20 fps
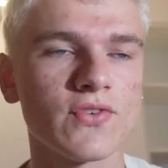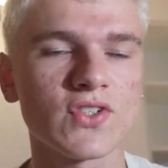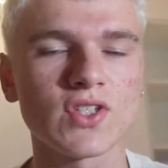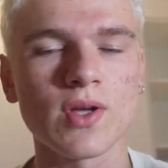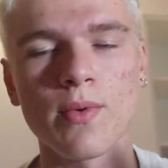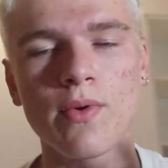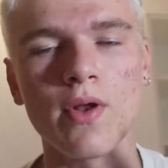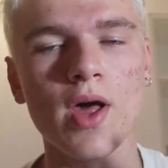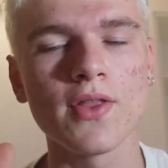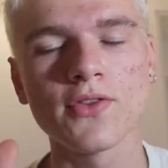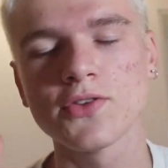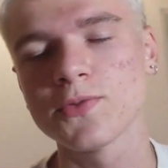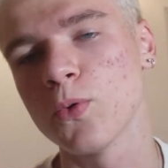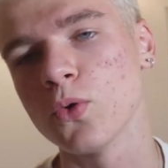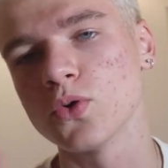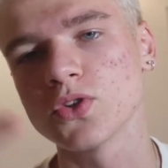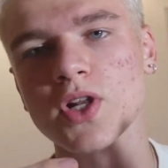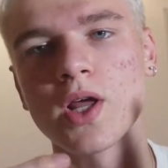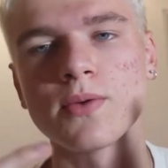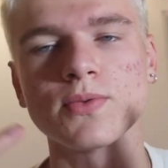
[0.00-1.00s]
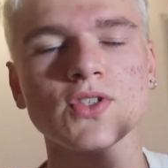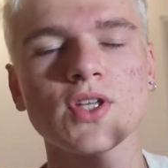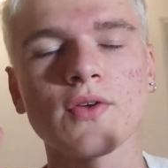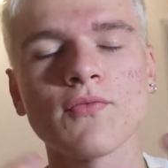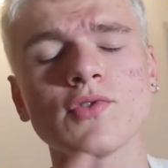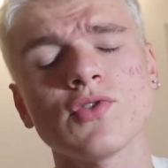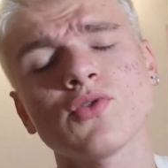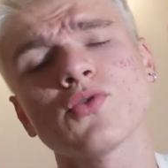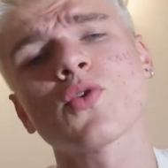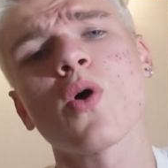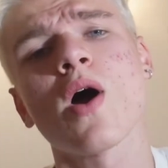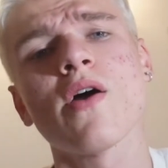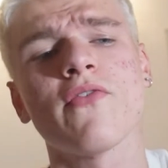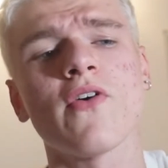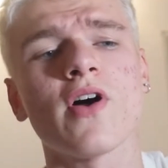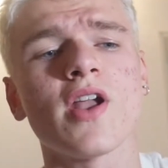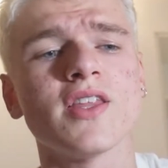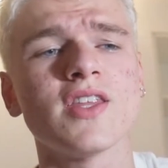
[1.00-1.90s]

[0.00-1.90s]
for some of like the sports clubs and stuff, which was quite fun.